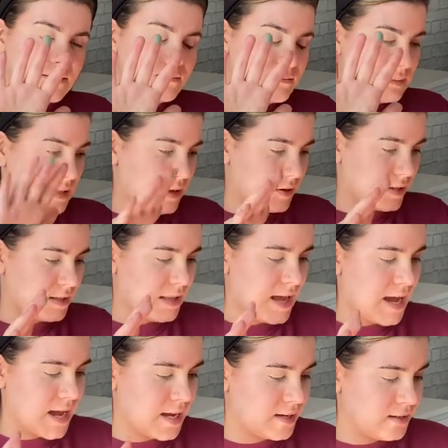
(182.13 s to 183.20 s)
I'm not going to
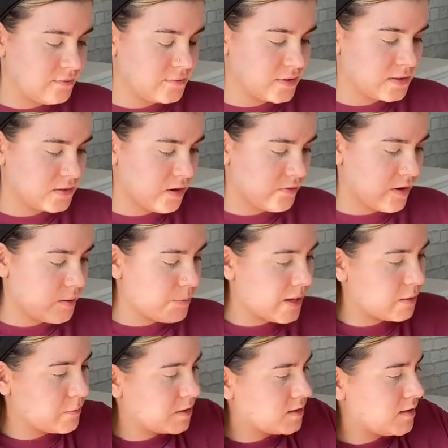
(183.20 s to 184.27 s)
lie, it's not very
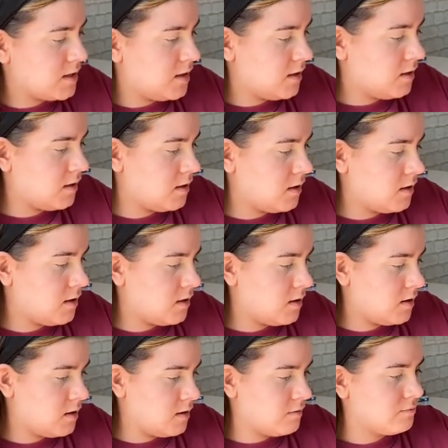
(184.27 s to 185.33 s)
pigmented.
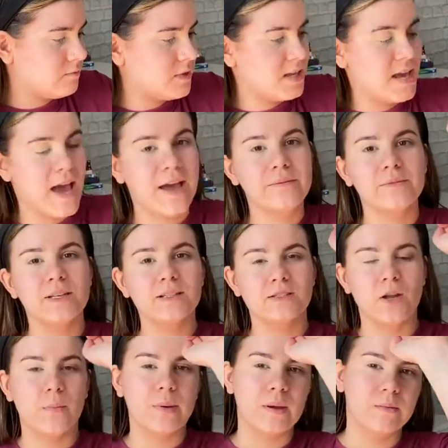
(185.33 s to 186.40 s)
Yeah, it's
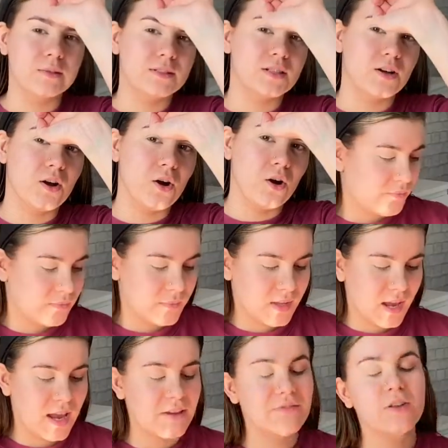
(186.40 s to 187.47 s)
not pigmented at all.
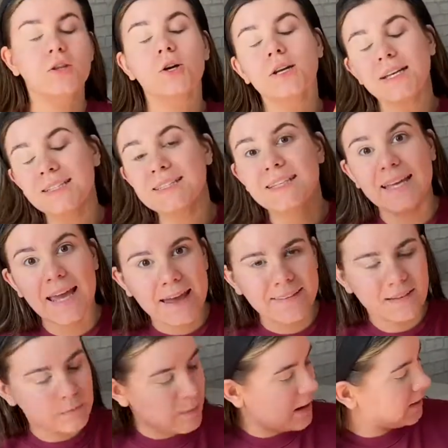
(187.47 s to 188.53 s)
If you're looking to get
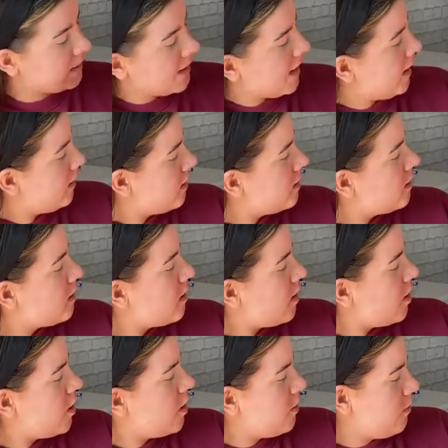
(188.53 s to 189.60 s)
this palette
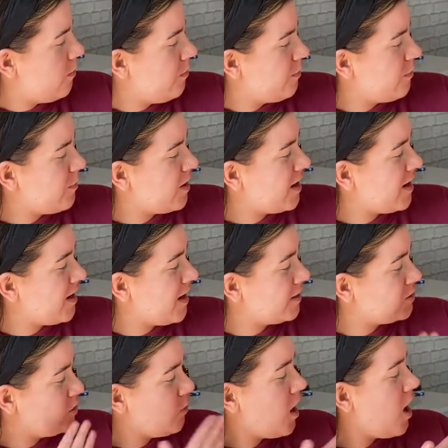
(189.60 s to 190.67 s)
and
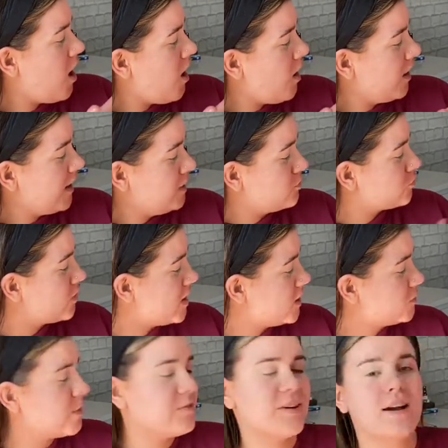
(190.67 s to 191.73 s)
you are intrigued
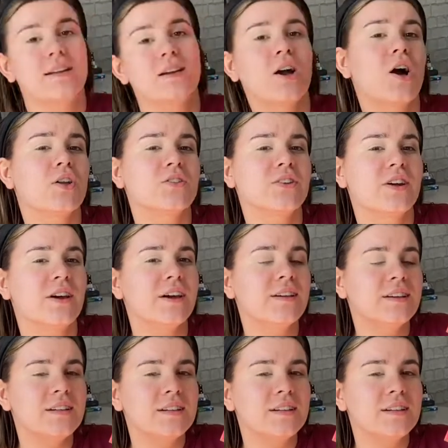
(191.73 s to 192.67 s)
with Anaconda,